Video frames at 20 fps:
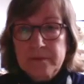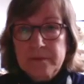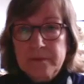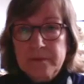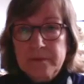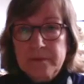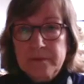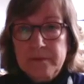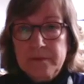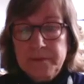
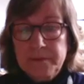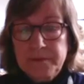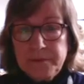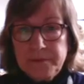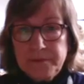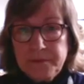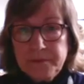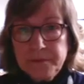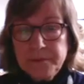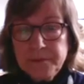
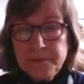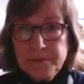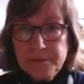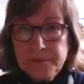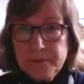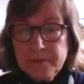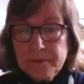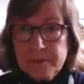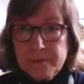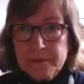
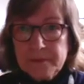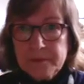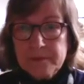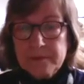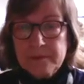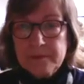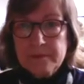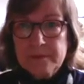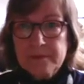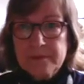
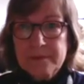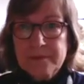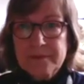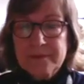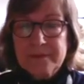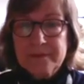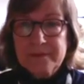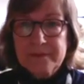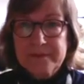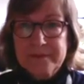
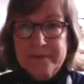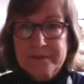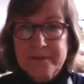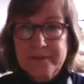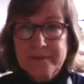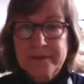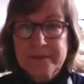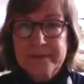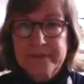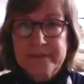
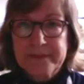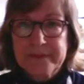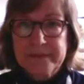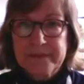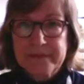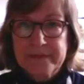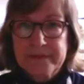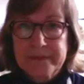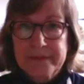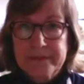
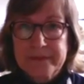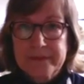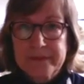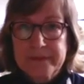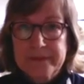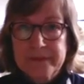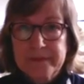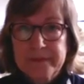[no speech]